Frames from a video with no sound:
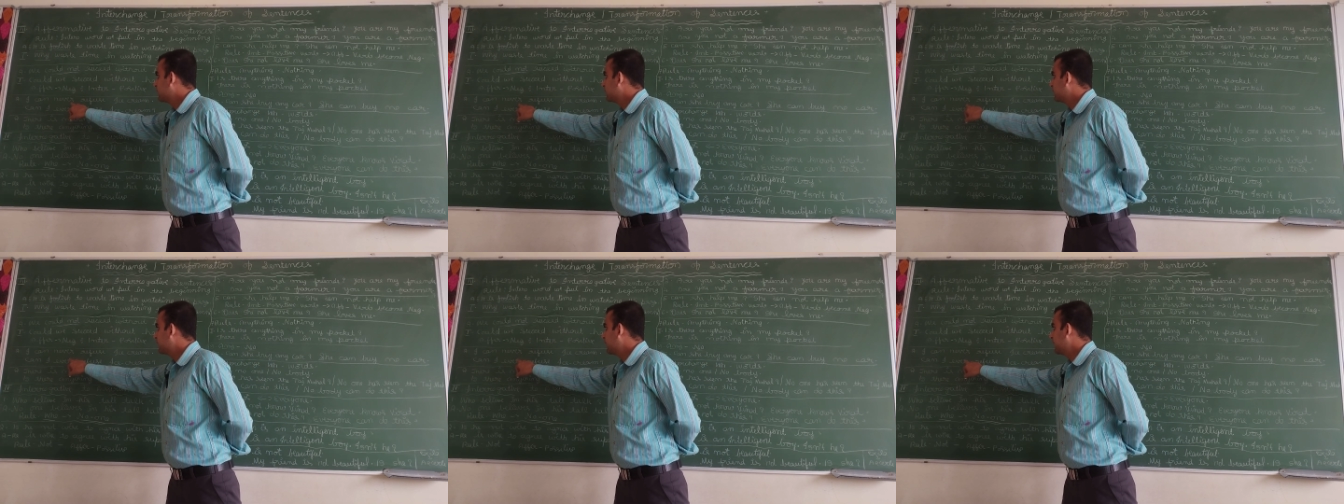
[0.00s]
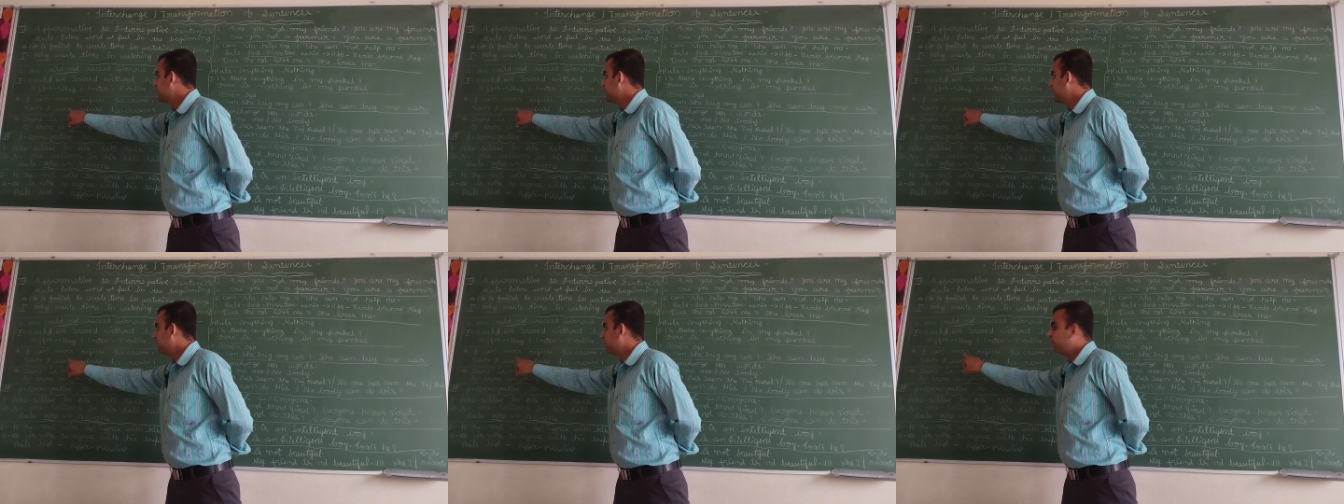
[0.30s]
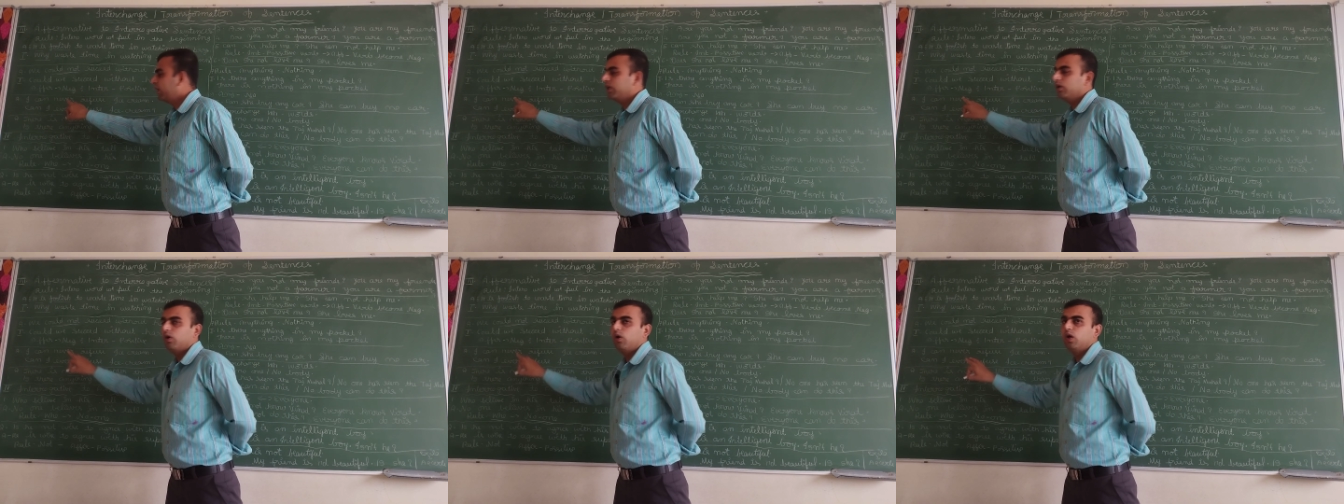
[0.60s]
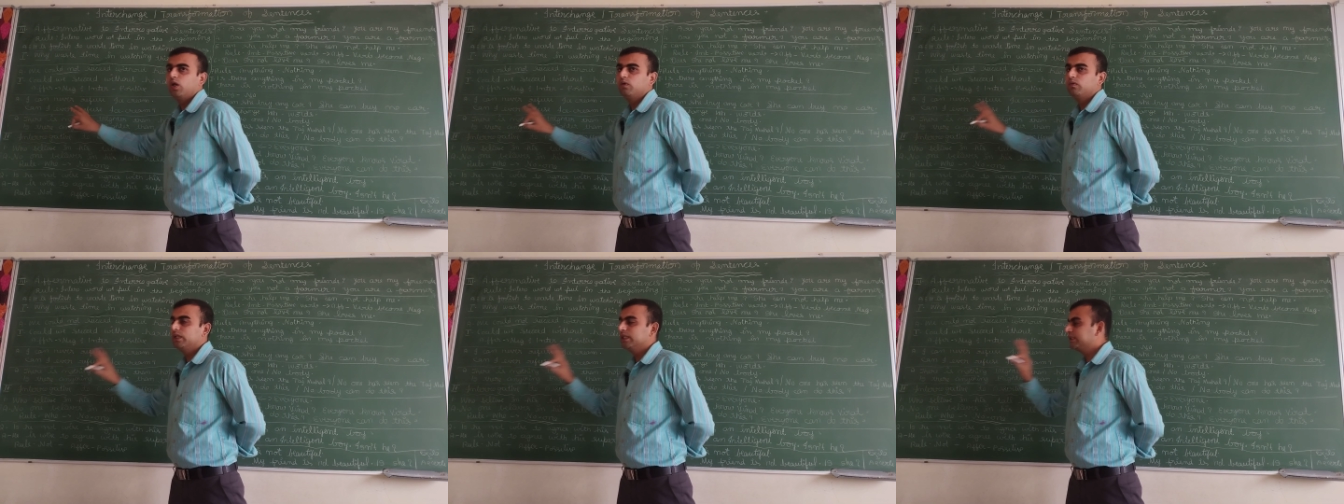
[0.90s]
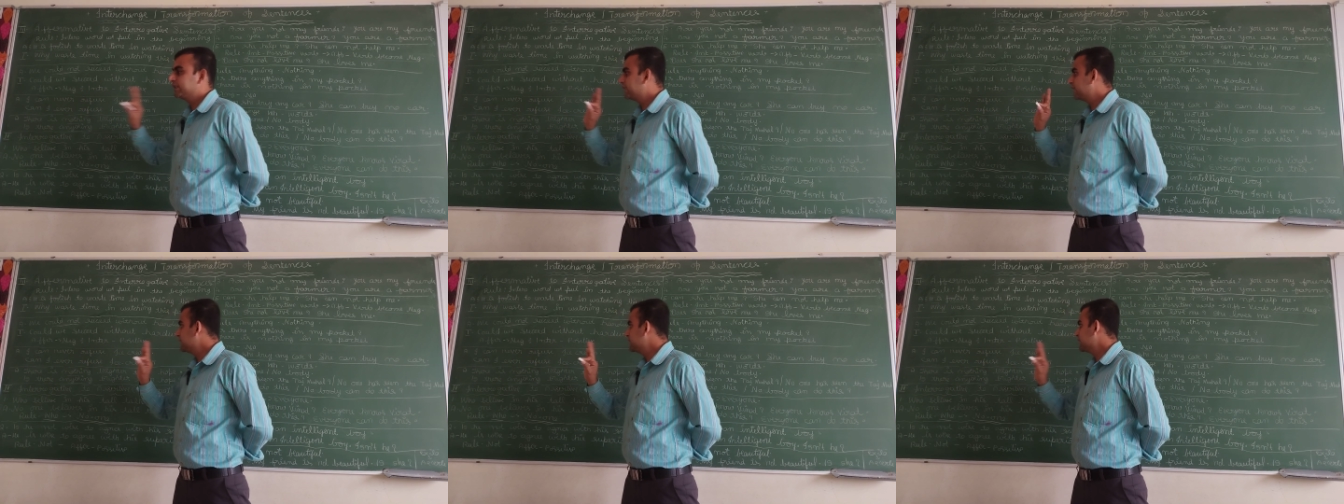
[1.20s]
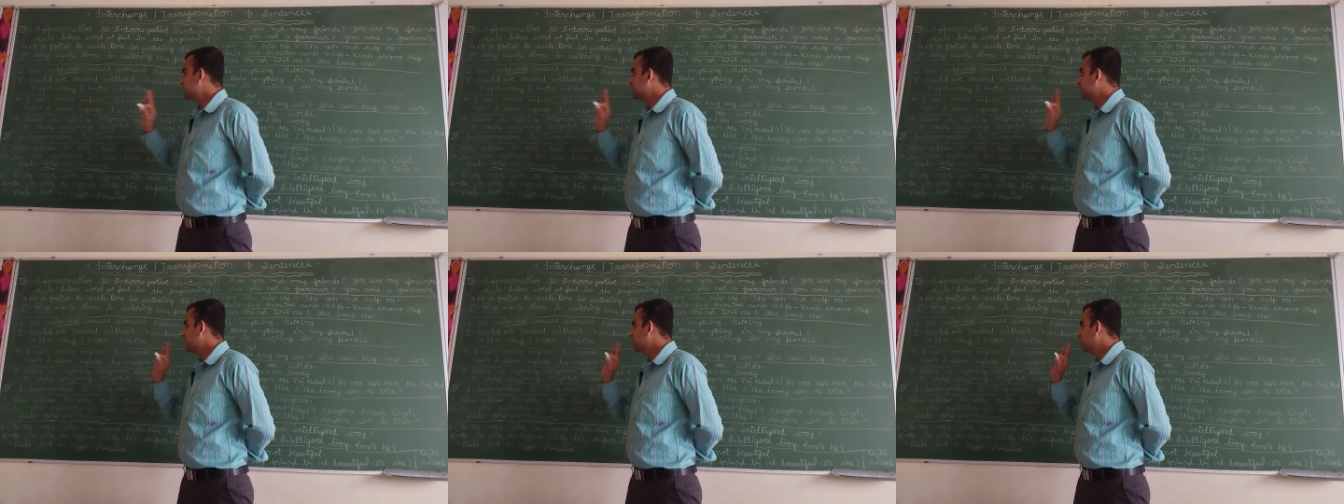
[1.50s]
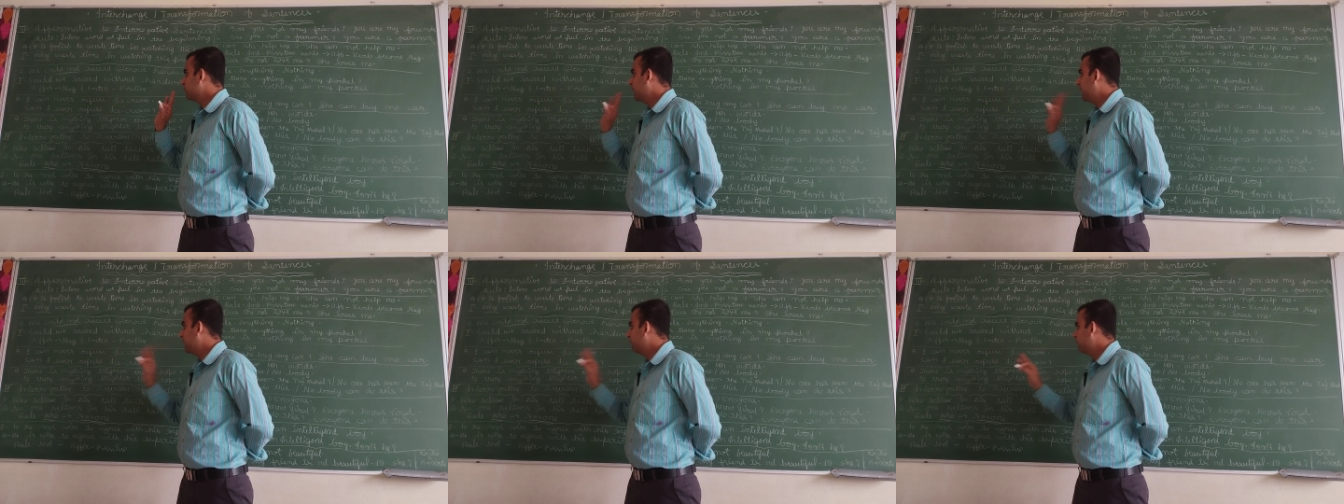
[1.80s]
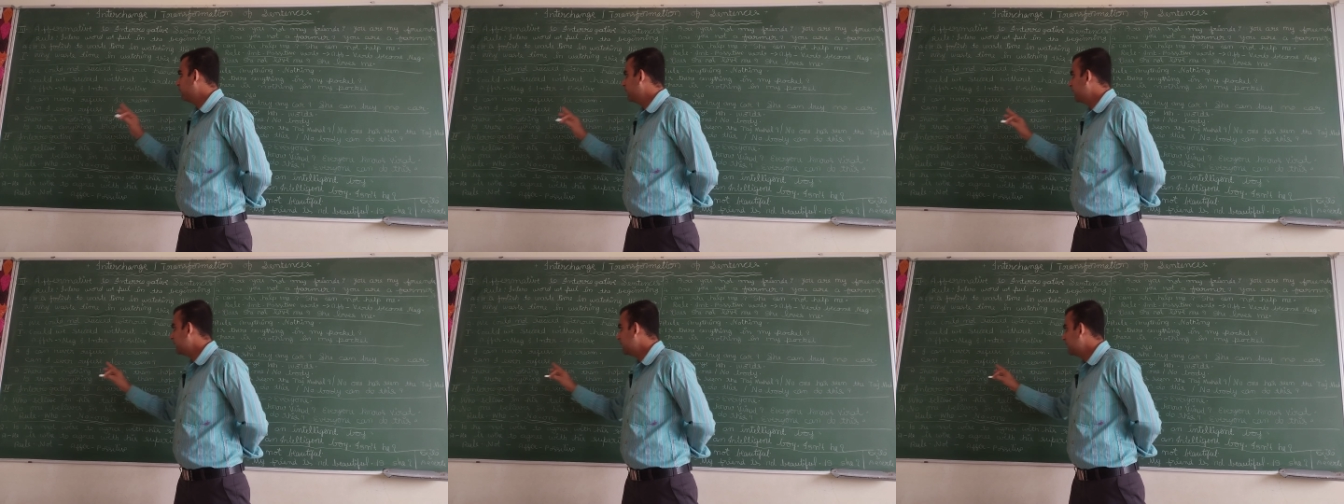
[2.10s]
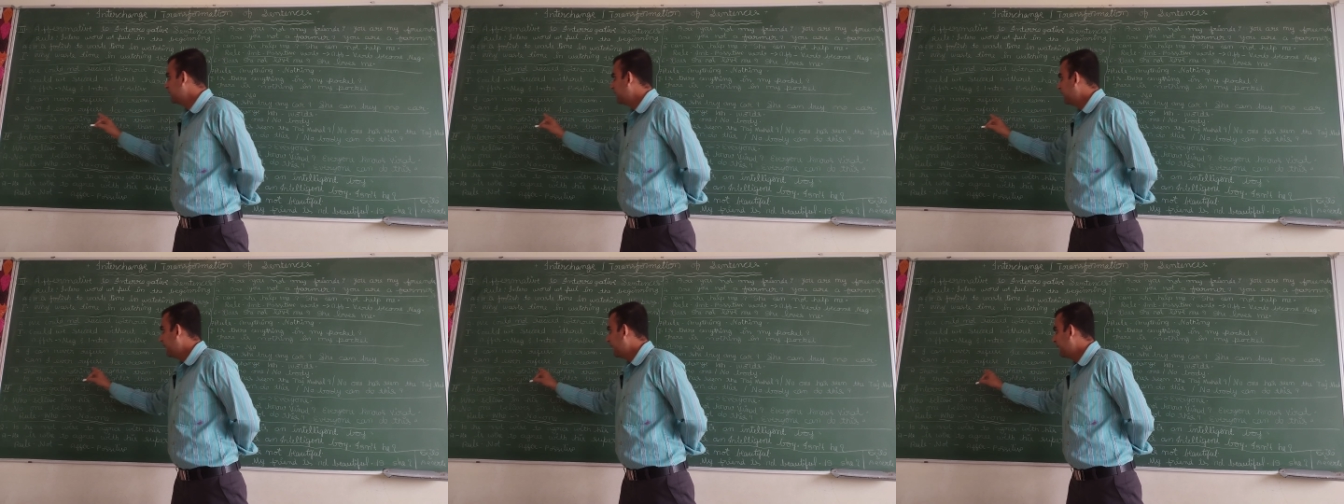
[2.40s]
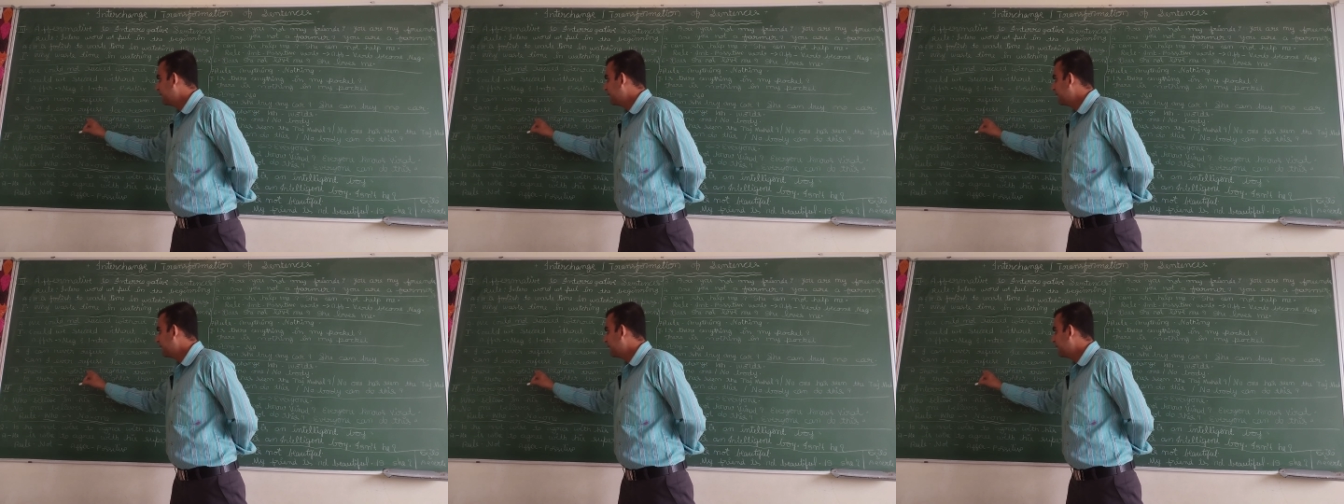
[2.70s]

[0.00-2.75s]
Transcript: the never always changes into ever